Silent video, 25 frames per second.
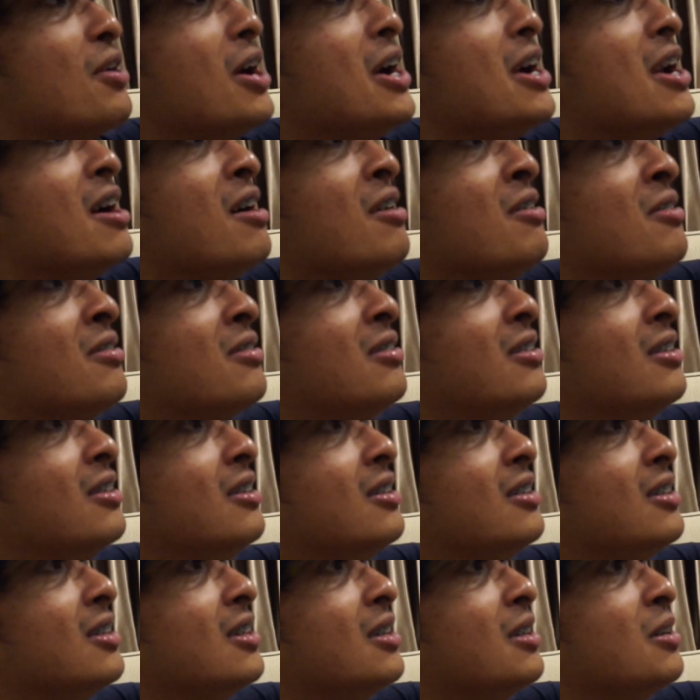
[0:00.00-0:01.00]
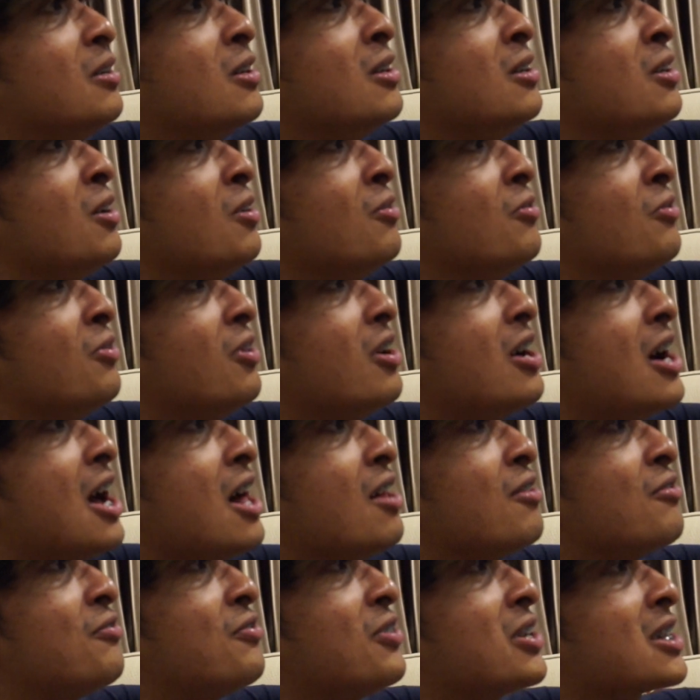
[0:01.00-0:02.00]
right now. And don't worry,
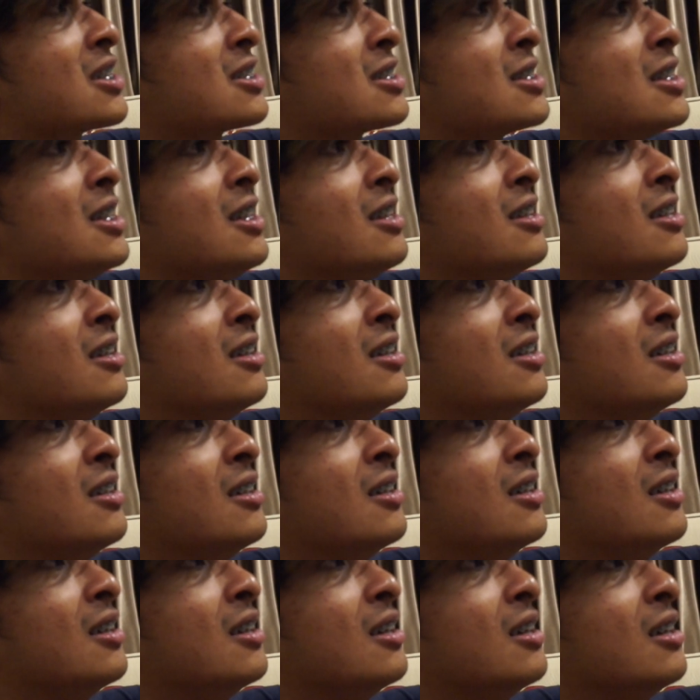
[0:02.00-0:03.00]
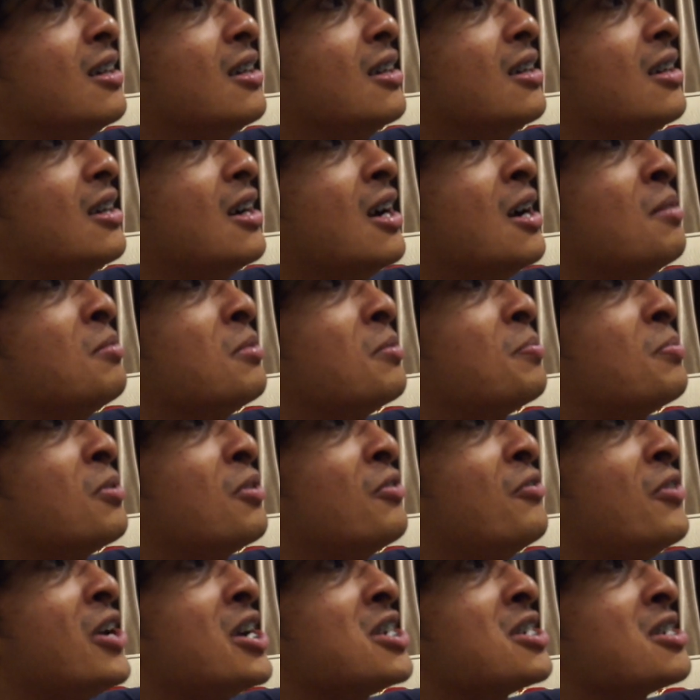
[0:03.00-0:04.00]
I'll fix it. I'm a
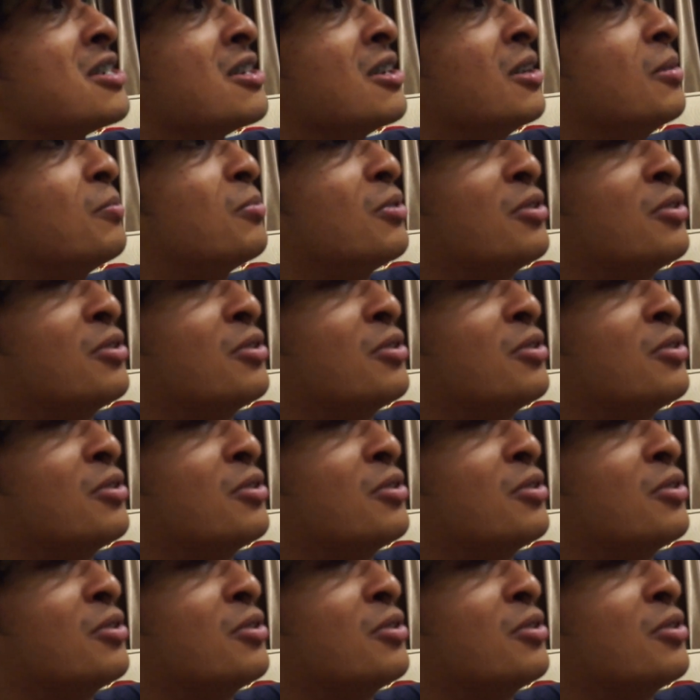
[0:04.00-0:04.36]
professional